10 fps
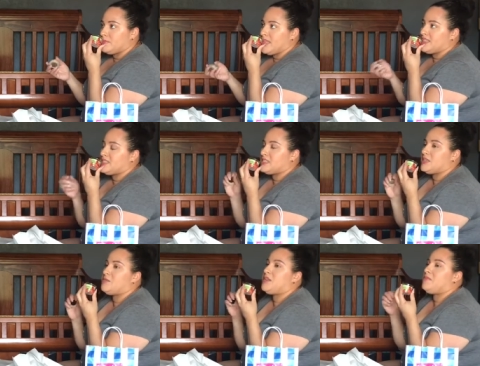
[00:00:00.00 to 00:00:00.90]
that
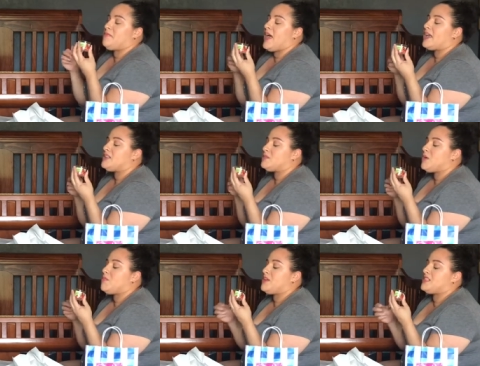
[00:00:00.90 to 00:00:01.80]
cinnamon back
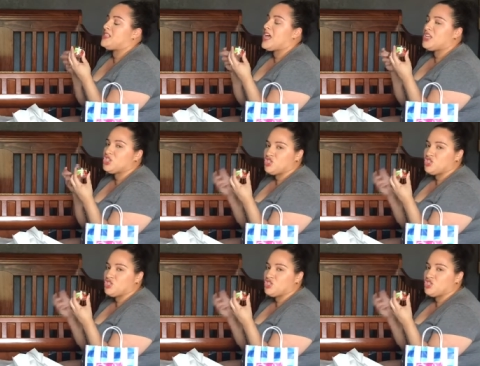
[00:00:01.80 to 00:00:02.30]
smell, but it's not as